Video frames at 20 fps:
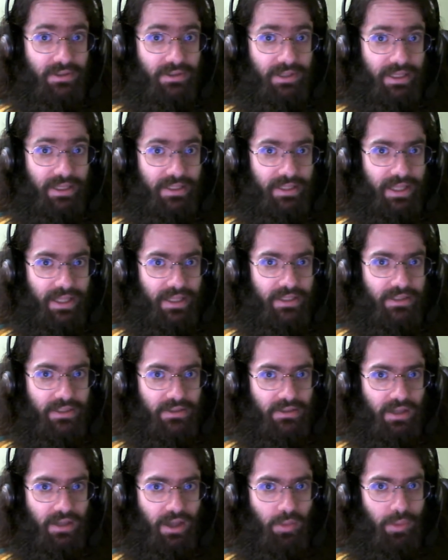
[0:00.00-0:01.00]
in like
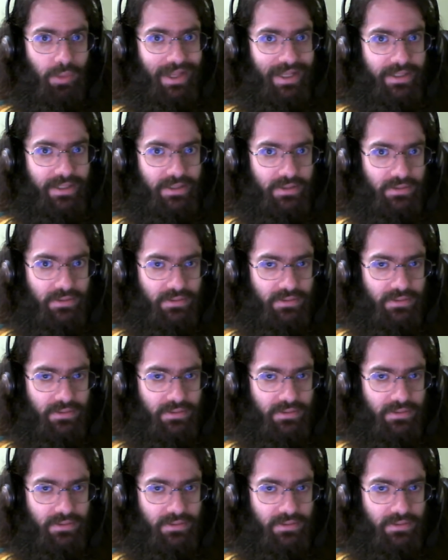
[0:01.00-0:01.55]
a minute,